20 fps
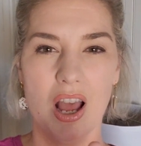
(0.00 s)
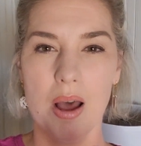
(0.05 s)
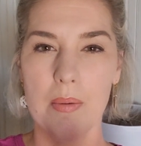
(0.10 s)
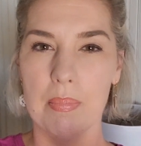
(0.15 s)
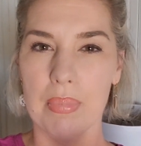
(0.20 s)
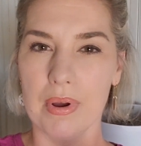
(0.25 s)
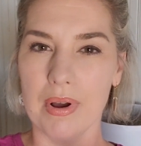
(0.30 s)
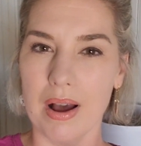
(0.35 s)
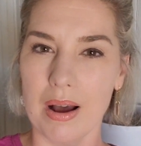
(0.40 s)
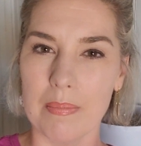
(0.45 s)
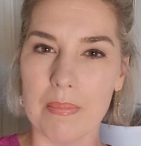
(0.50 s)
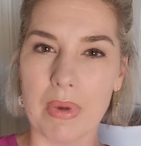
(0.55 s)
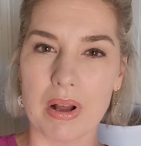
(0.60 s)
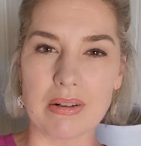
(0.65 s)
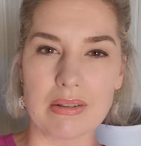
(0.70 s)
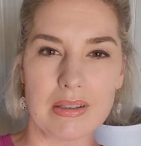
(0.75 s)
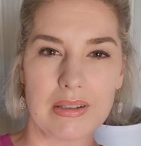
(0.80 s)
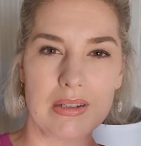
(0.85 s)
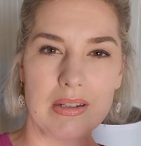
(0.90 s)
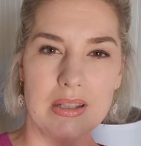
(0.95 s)
up
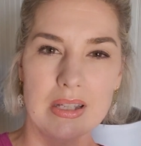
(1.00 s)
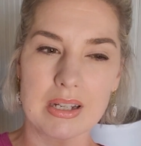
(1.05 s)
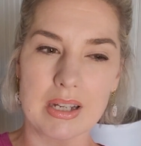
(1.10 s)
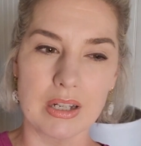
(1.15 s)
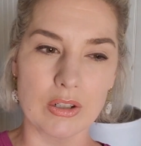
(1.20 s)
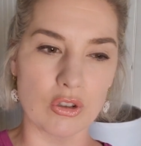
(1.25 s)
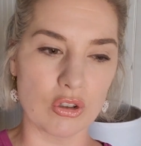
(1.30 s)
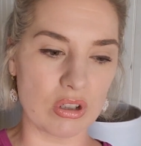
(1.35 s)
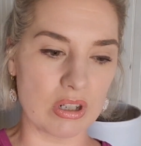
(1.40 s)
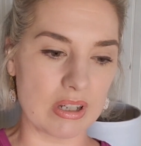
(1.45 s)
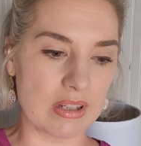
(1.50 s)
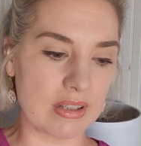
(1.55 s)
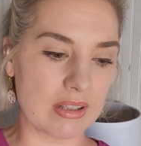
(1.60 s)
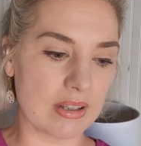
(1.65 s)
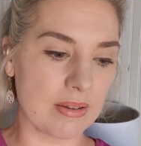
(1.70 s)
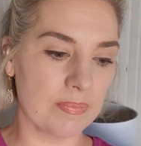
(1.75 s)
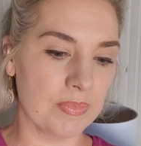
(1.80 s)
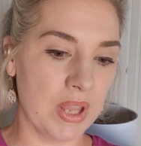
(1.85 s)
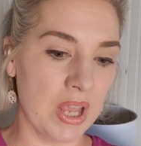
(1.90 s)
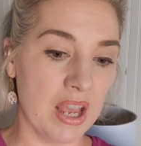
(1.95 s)
amongst the countries.